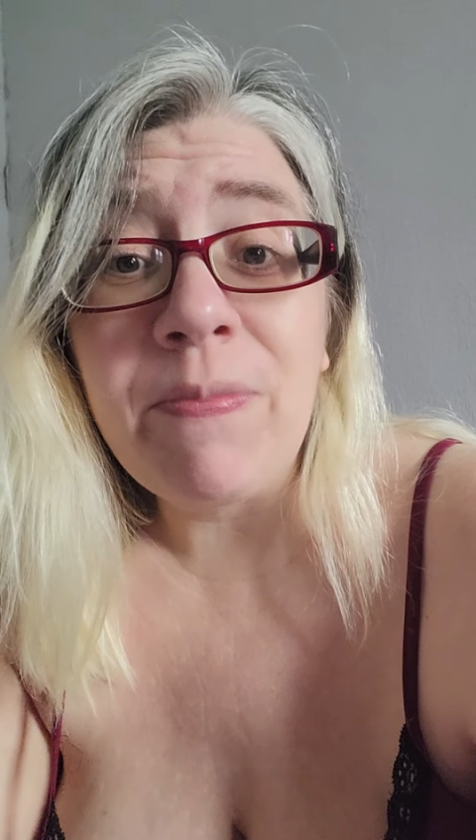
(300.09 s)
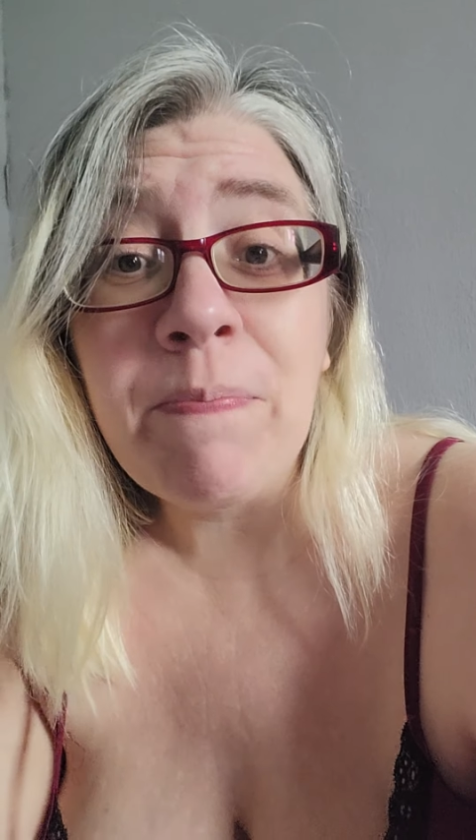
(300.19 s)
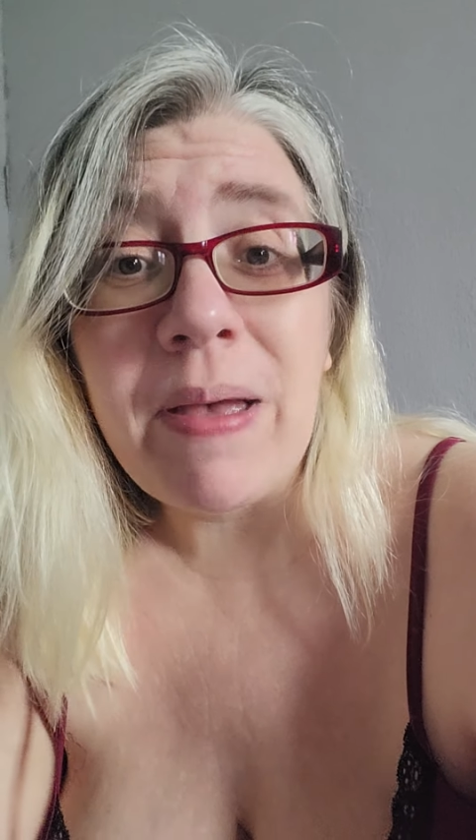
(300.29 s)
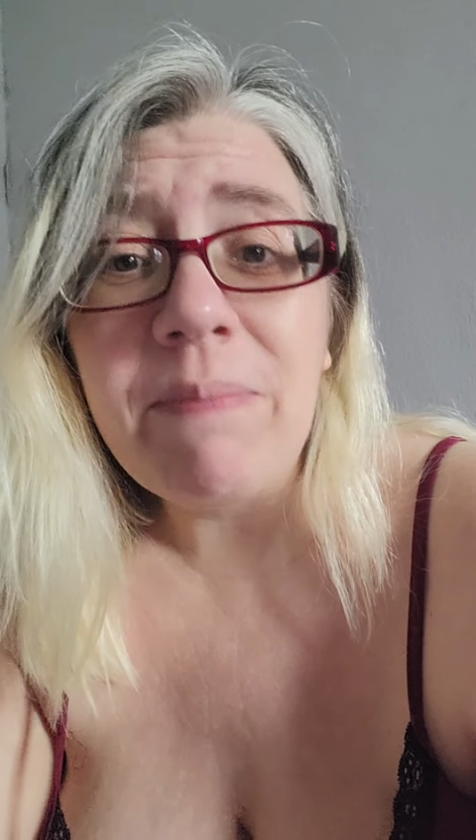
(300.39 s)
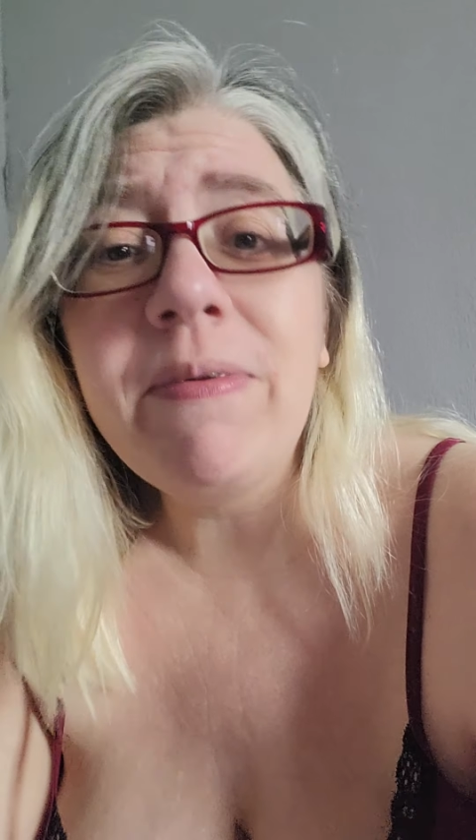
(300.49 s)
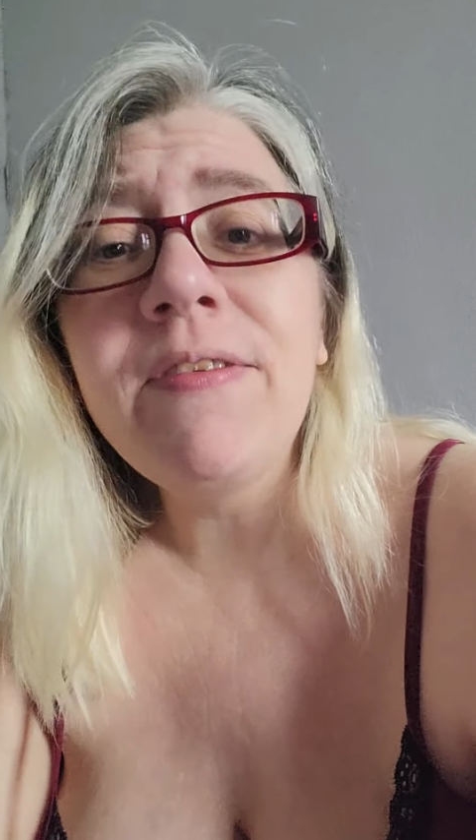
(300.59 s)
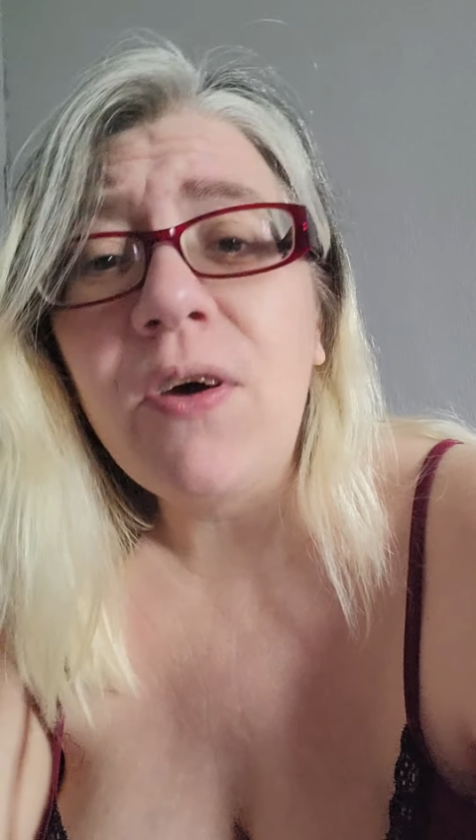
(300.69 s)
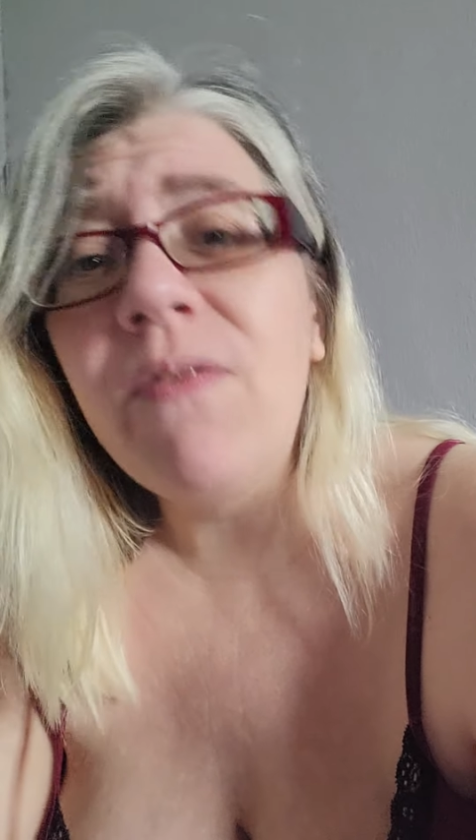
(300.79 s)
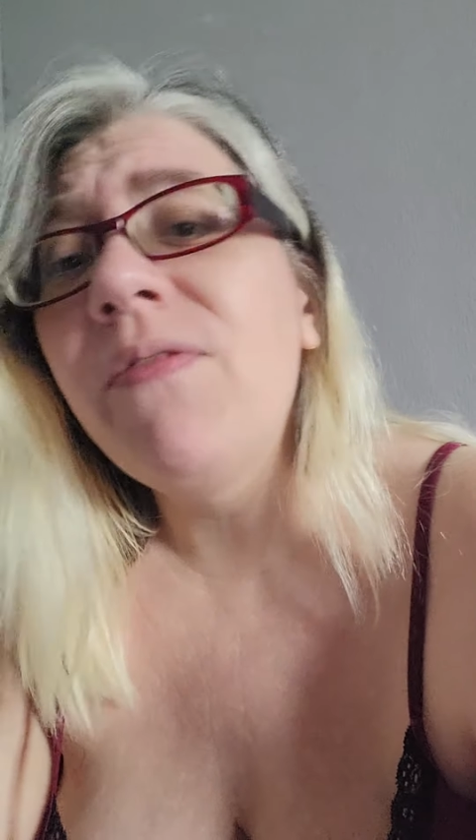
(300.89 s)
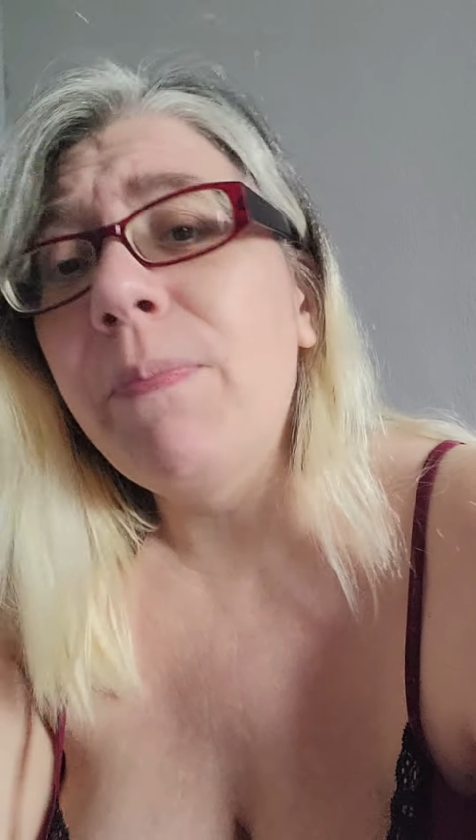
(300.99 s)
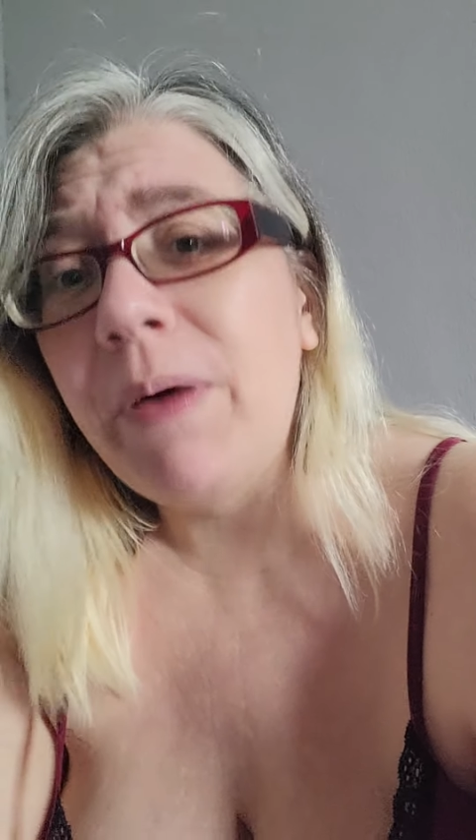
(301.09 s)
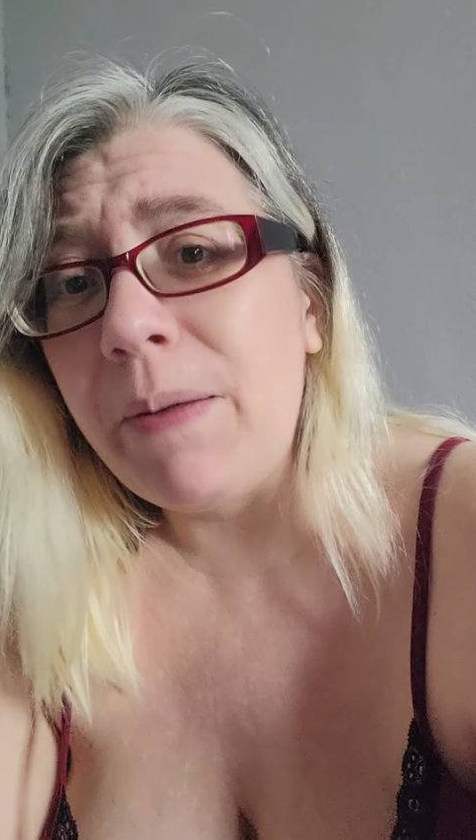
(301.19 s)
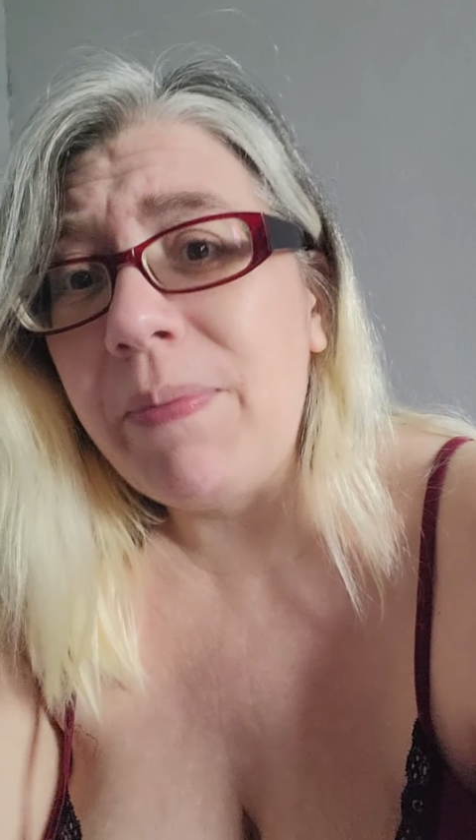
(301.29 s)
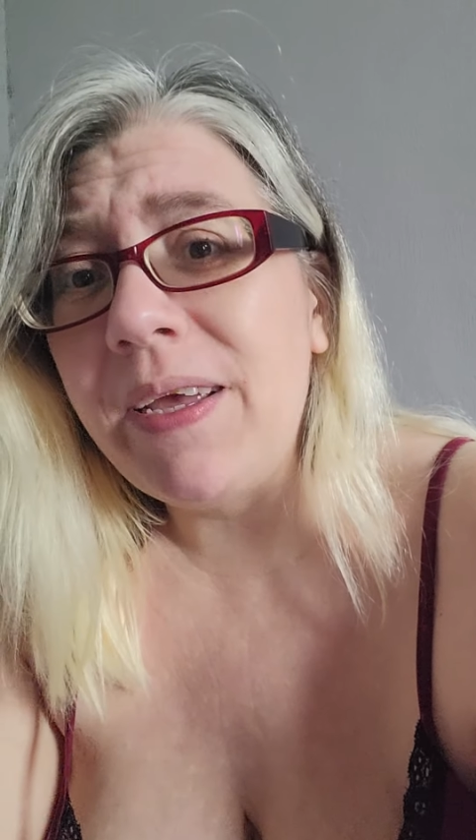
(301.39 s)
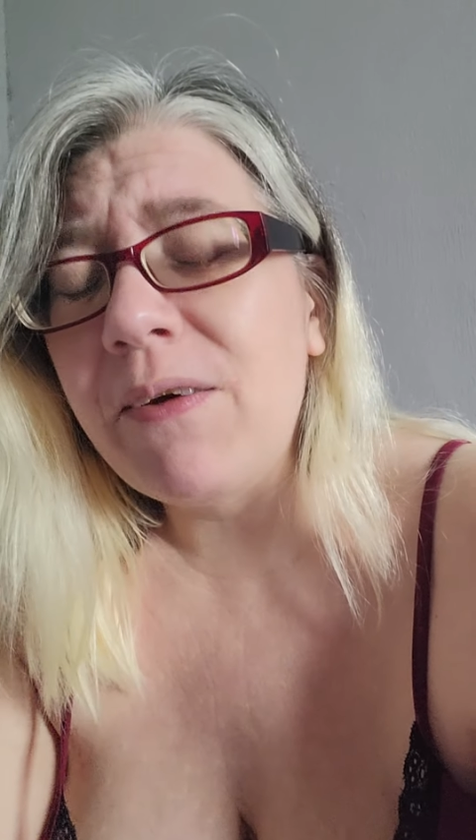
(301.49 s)
members of the
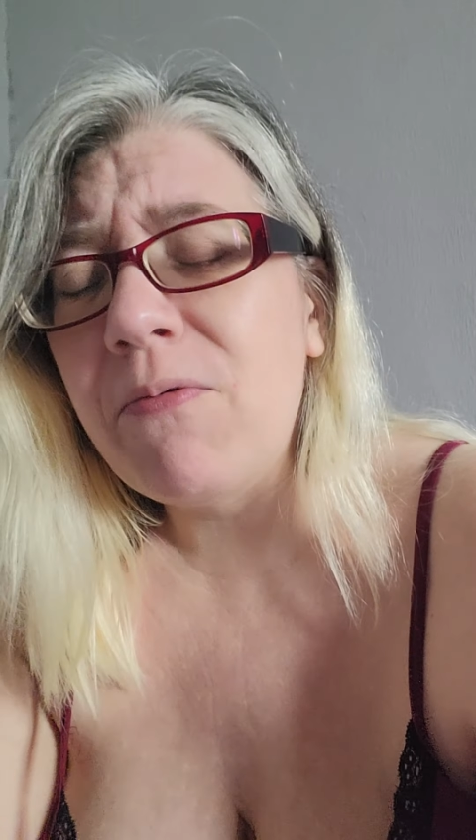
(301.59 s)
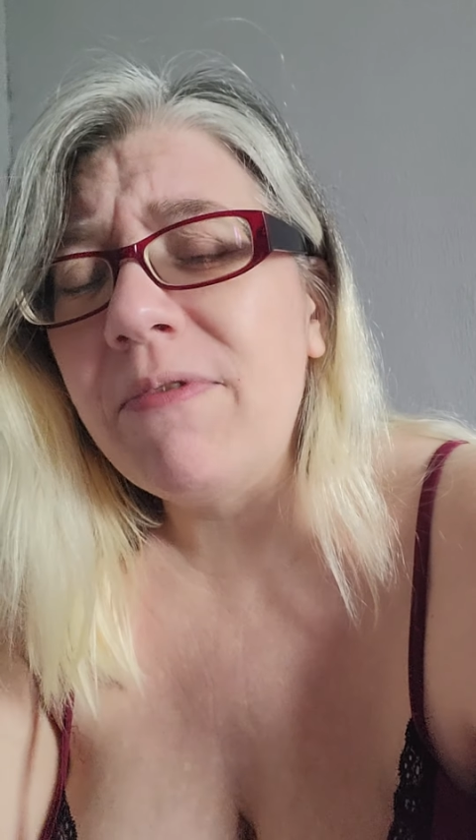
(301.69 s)
public